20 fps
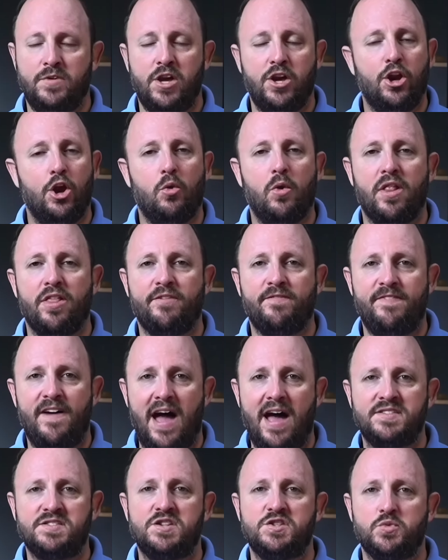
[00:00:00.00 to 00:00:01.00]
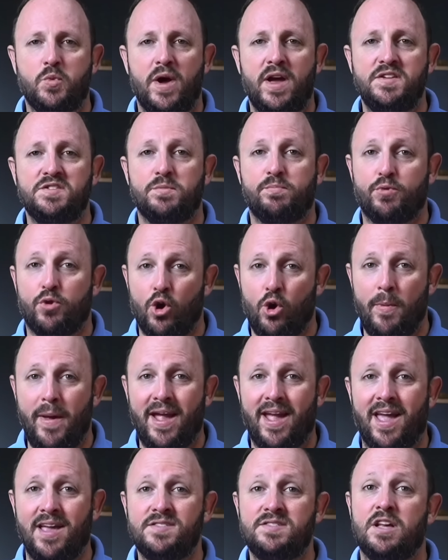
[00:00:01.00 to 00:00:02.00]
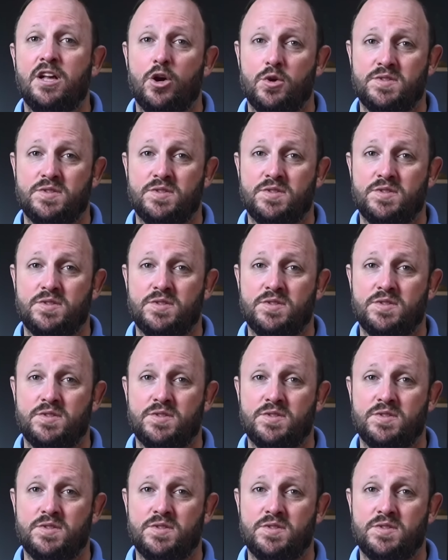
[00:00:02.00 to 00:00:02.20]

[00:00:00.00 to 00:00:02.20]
You know, one of the fastest ways a probate case can go